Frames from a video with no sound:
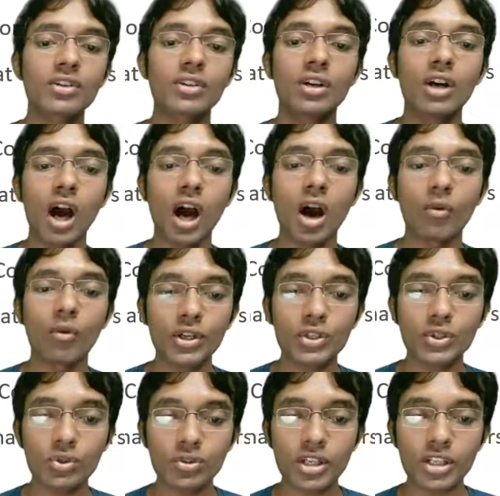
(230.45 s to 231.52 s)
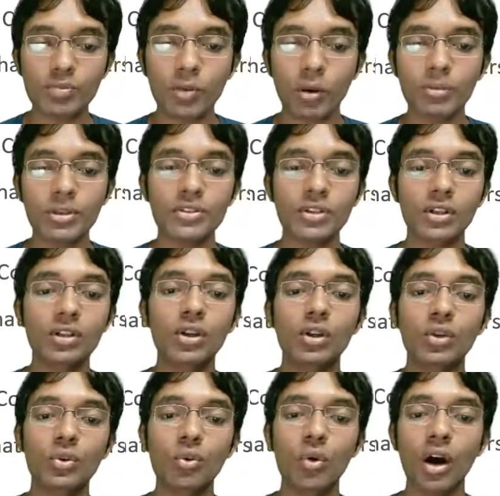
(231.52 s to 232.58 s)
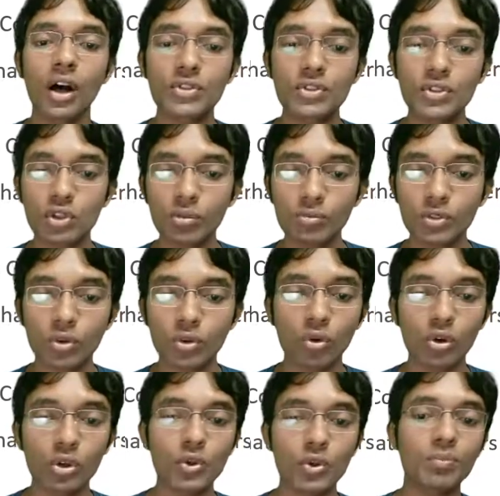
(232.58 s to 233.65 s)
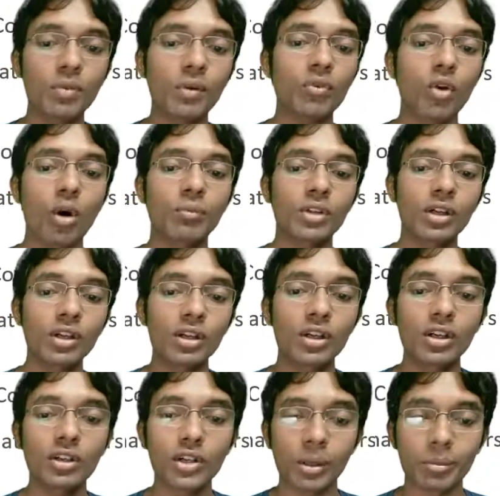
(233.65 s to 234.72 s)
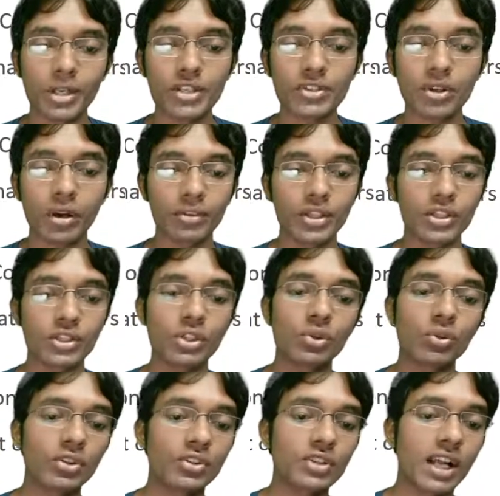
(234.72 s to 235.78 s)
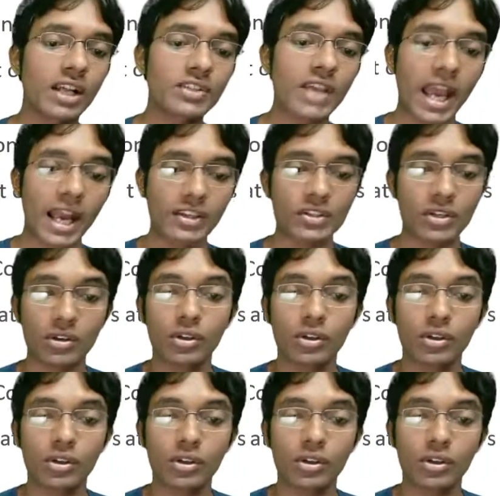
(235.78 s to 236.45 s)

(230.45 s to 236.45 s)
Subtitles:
our users permission to assume the role to perform the termination of the EC2 instance action.